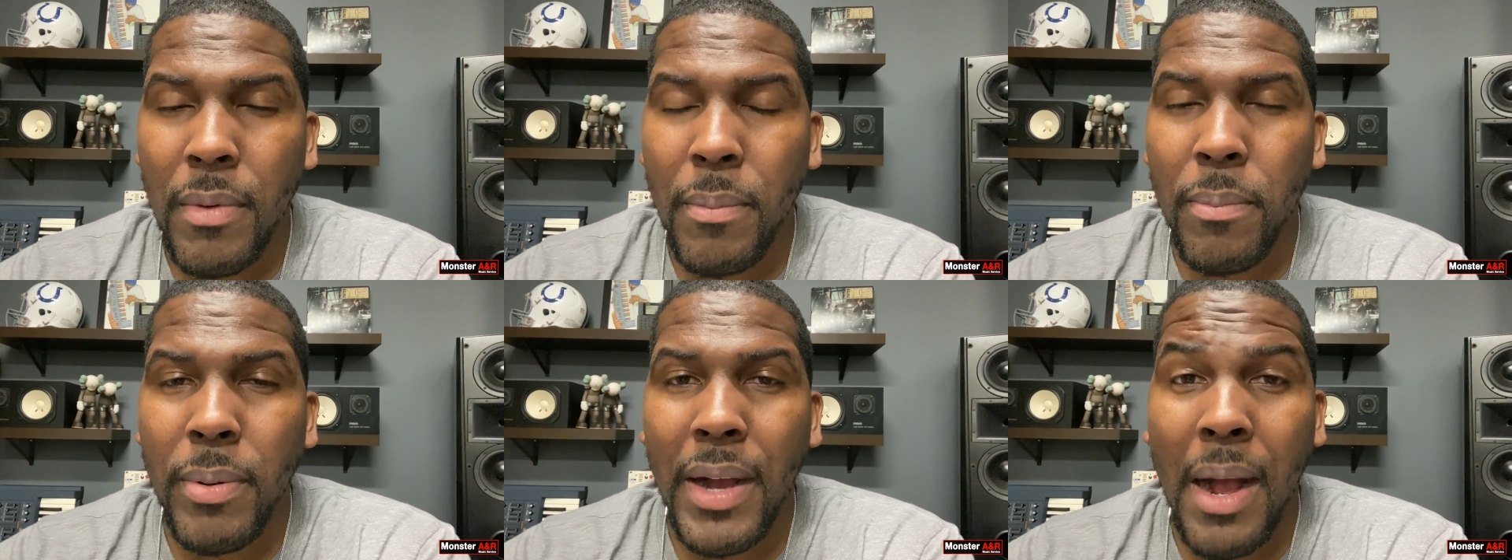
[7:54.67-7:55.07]

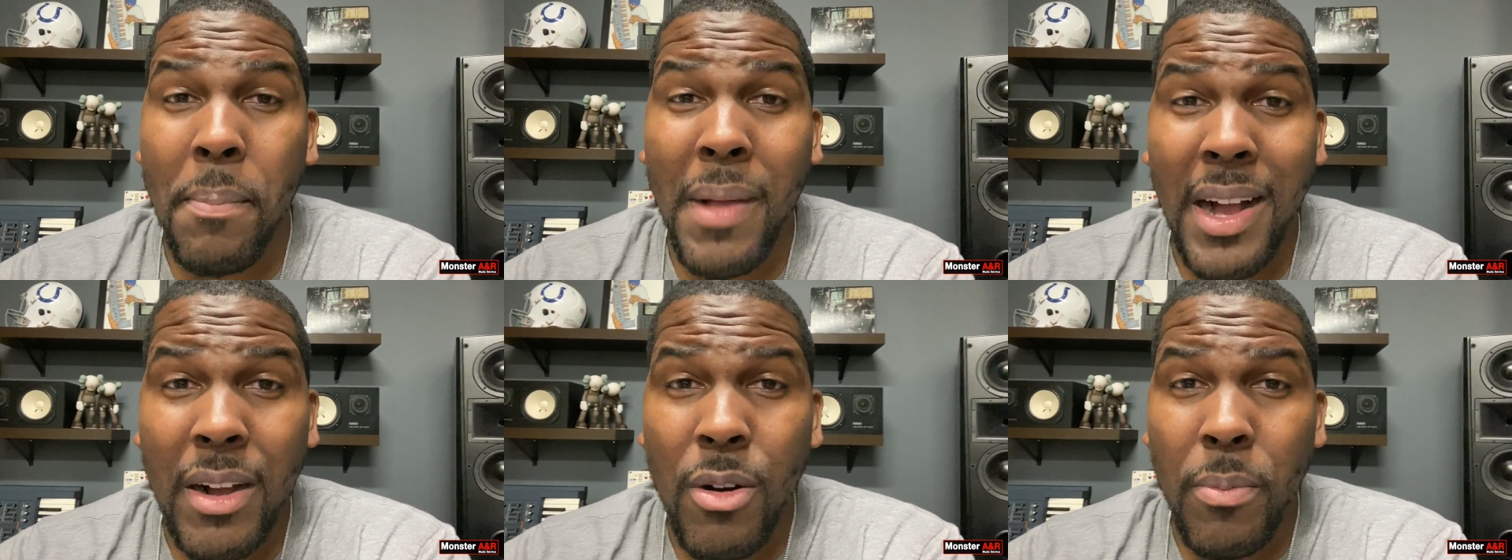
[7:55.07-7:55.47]
but I'm
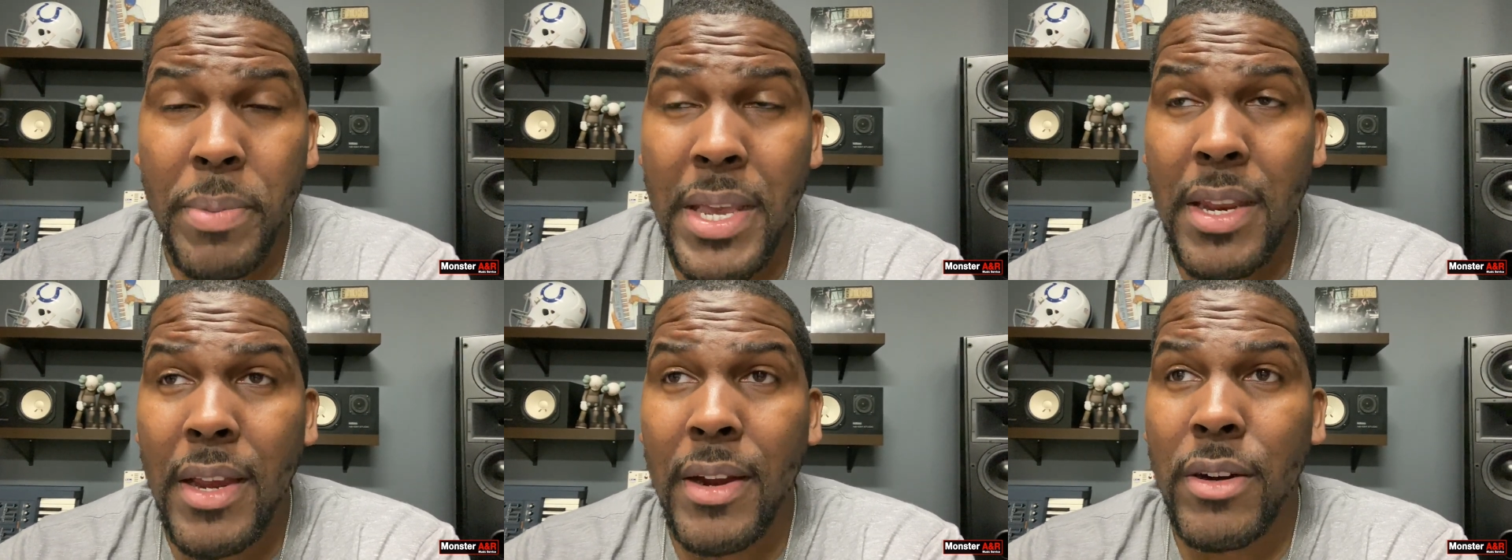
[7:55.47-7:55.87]
not going to
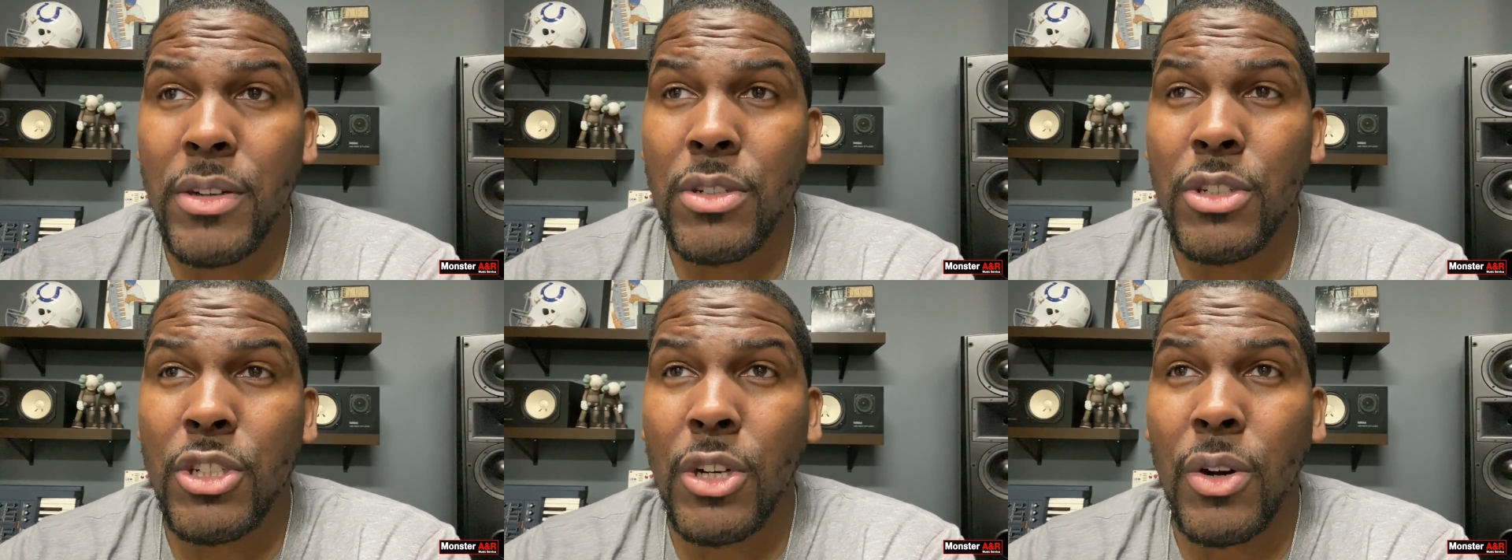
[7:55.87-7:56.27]
be there.
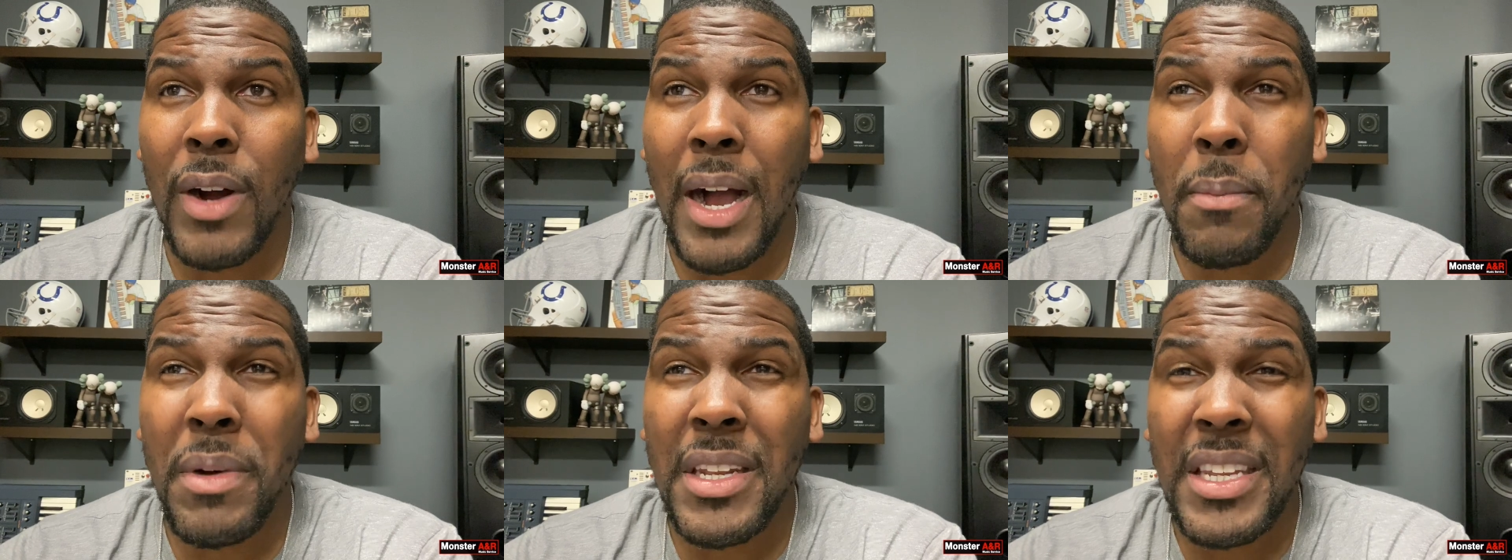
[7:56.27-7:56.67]
So
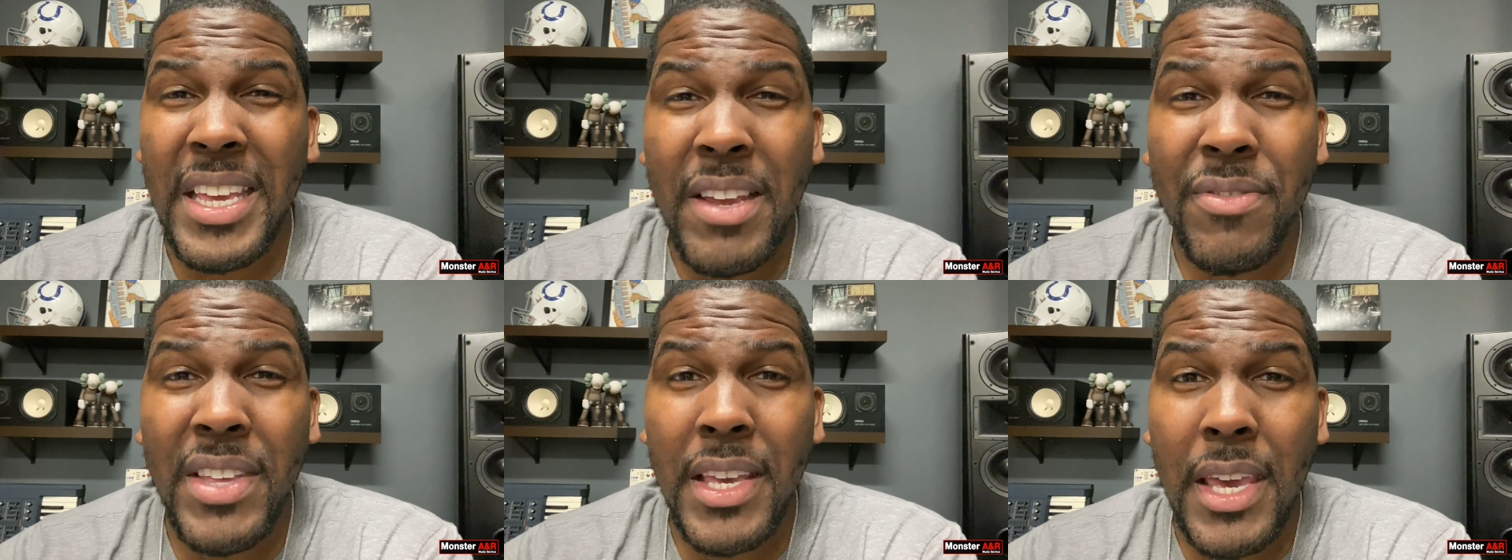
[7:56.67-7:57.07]
I'm going to
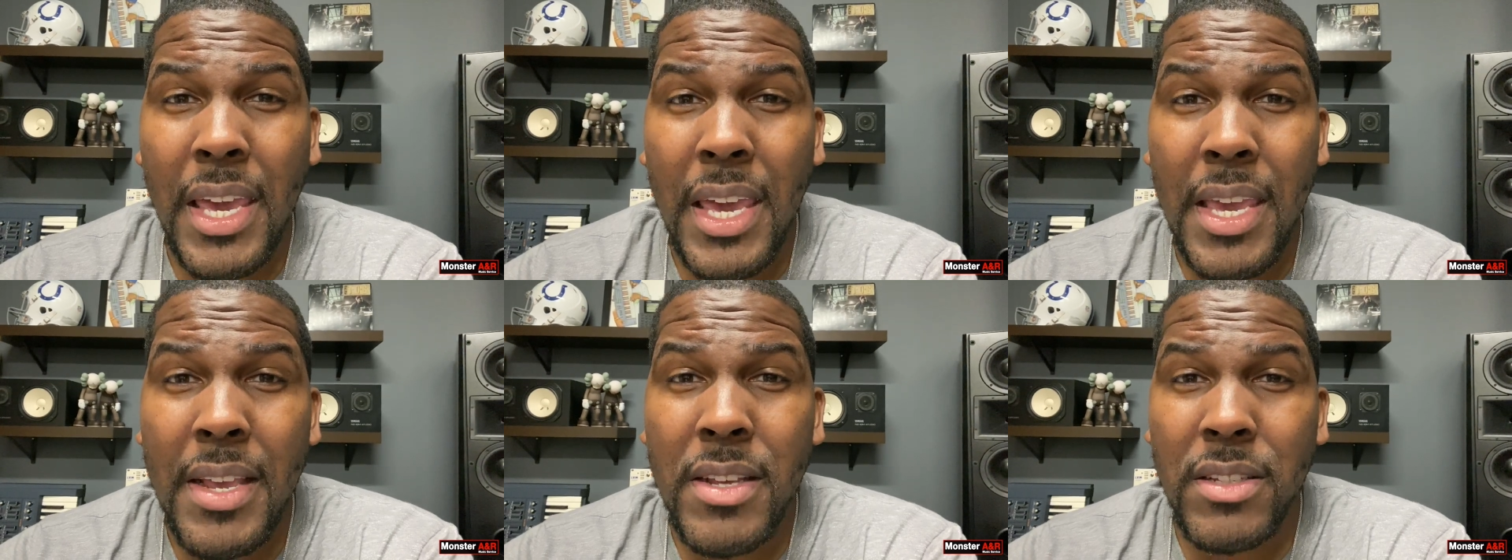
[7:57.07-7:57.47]
leave the
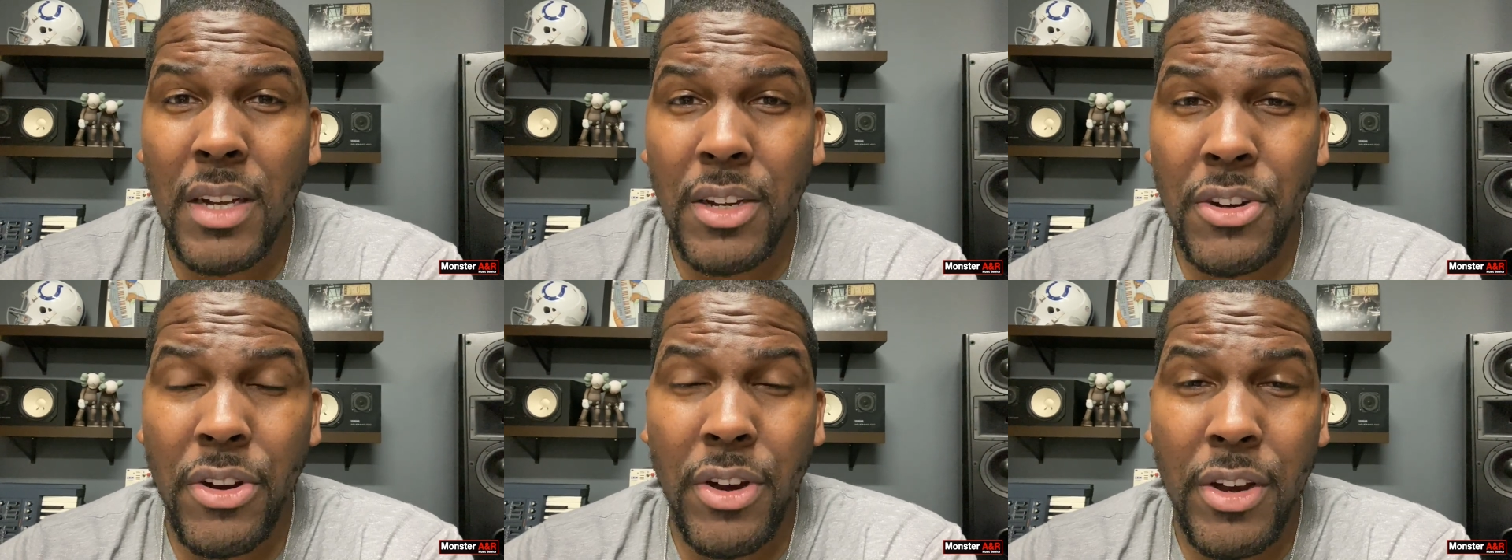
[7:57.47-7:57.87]
keys
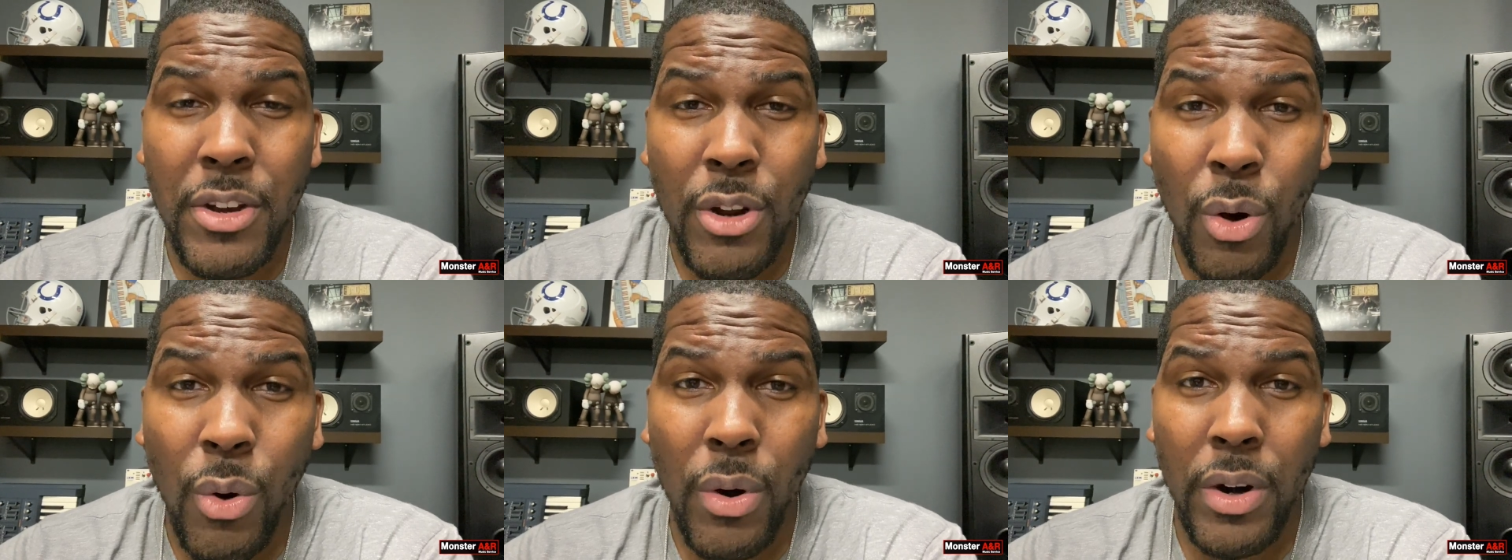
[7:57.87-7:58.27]
under the
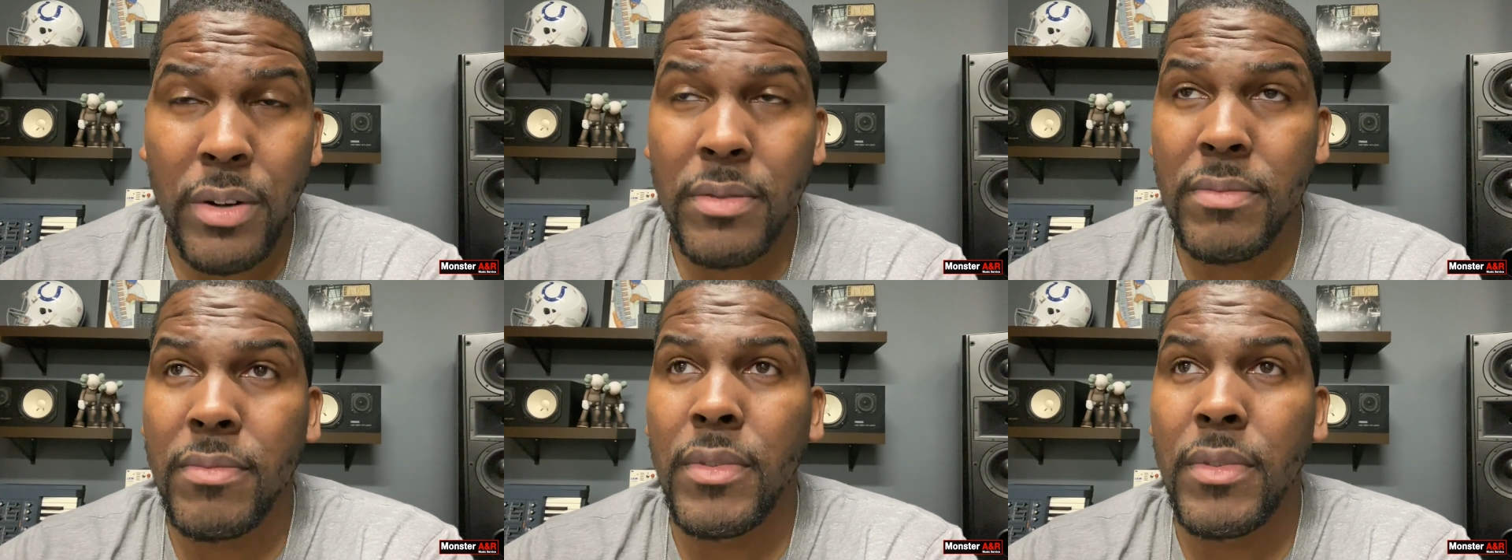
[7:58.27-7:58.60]
door.